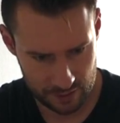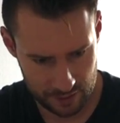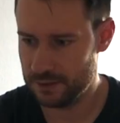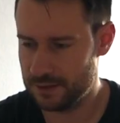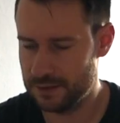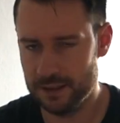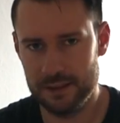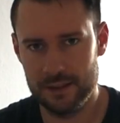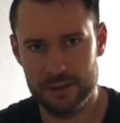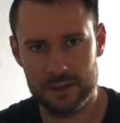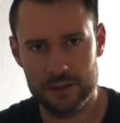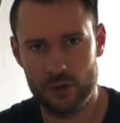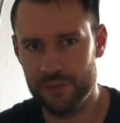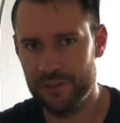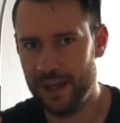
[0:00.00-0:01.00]

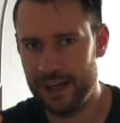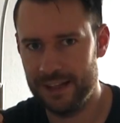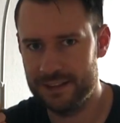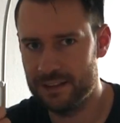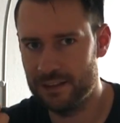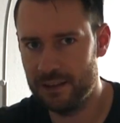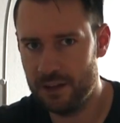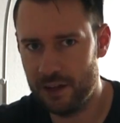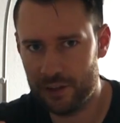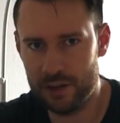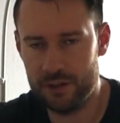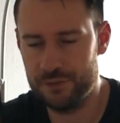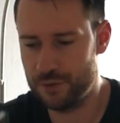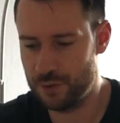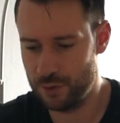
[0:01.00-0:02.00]
Still contains a lot
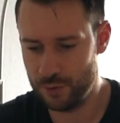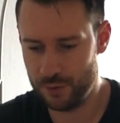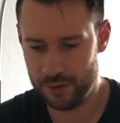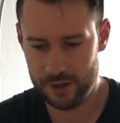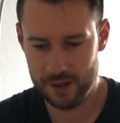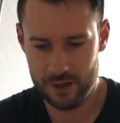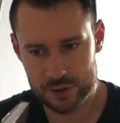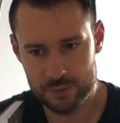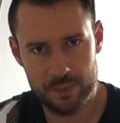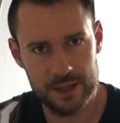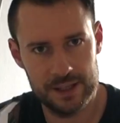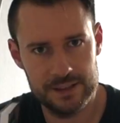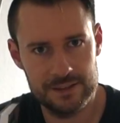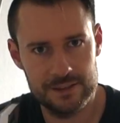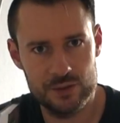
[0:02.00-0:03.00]
of truth, super
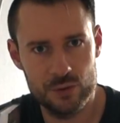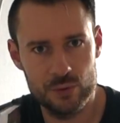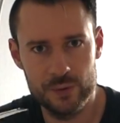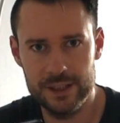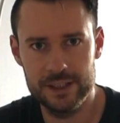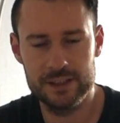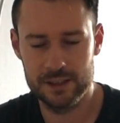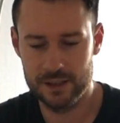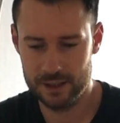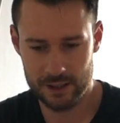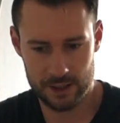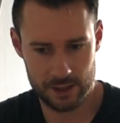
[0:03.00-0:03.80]
easy to read.